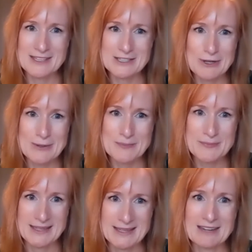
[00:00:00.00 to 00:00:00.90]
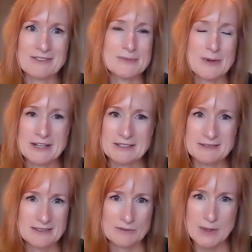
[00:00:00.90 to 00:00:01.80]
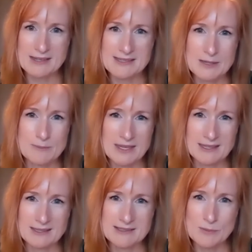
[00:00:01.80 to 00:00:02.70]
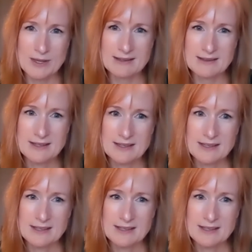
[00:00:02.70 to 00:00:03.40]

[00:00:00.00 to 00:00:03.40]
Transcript: they show up in every part of policy making as well.